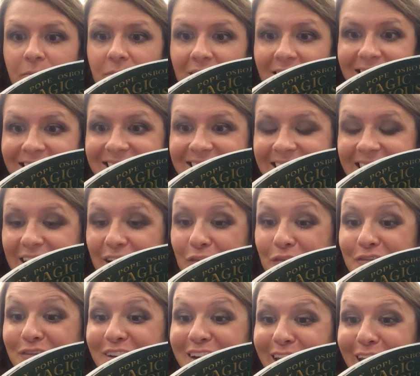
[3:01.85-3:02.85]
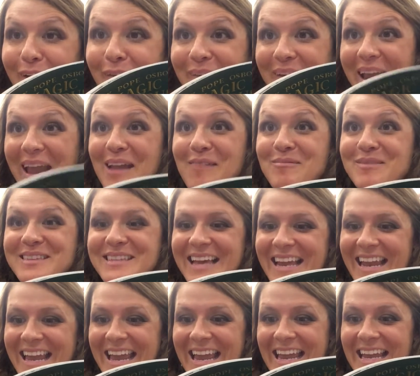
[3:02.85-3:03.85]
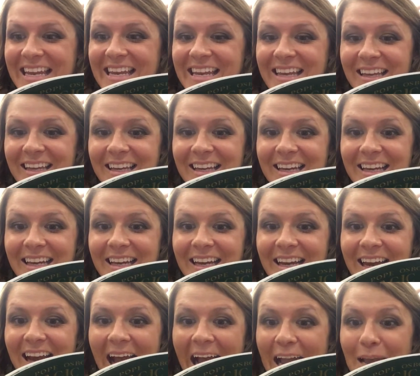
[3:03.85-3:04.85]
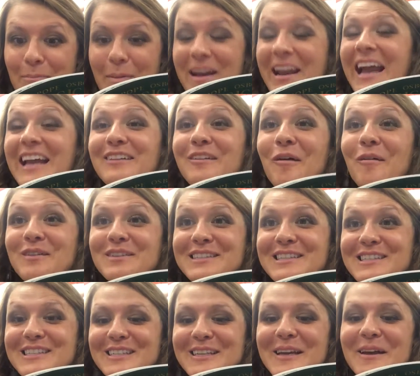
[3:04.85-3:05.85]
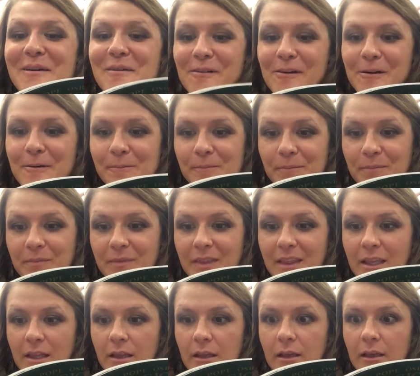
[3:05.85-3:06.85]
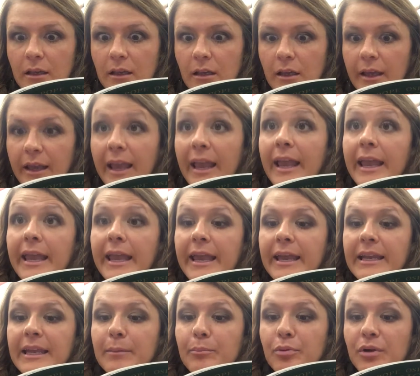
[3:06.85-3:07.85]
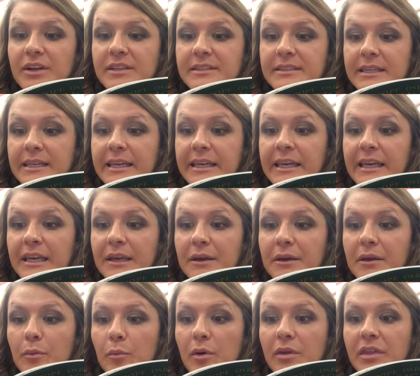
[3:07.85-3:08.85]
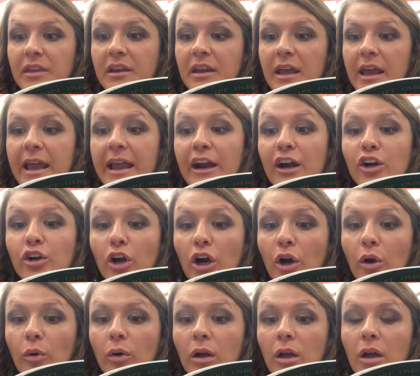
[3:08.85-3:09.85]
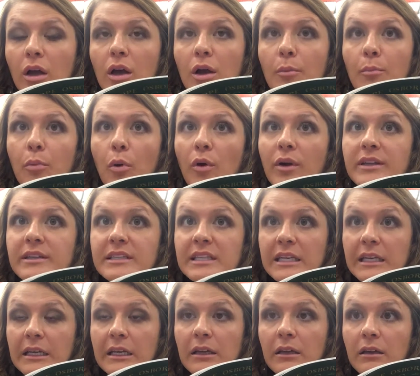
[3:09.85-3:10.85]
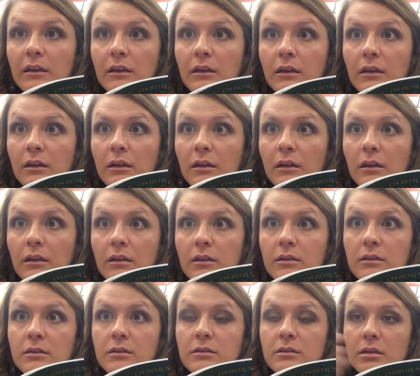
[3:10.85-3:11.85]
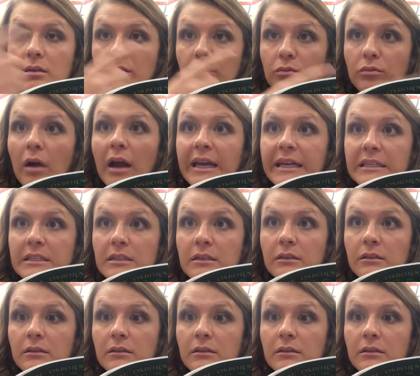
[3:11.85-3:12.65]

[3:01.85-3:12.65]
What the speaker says: It's like a video game, said Annie. I bet I know what to do. Annie pressed a key with an arrow pointing to the right.